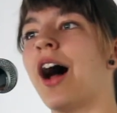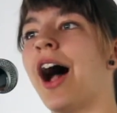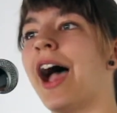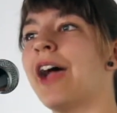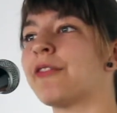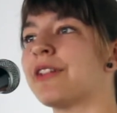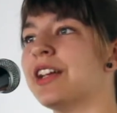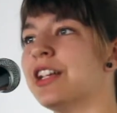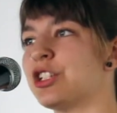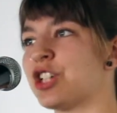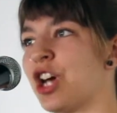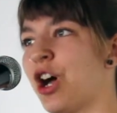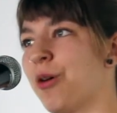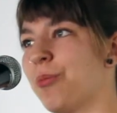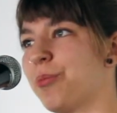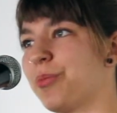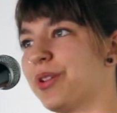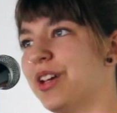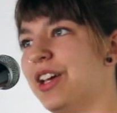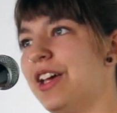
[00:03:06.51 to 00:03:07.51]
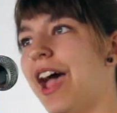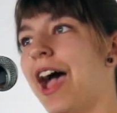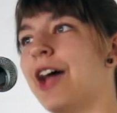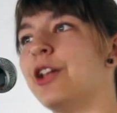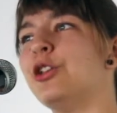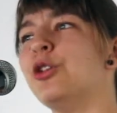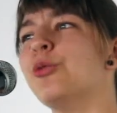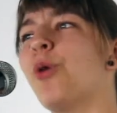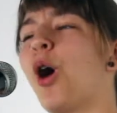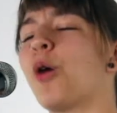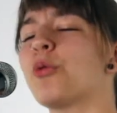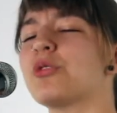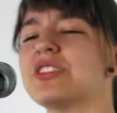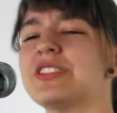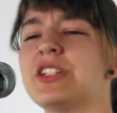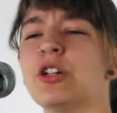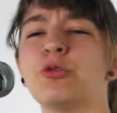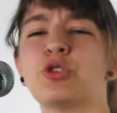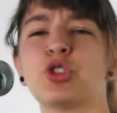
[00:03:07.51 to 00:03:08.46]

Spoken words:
I reach up, and you hold still,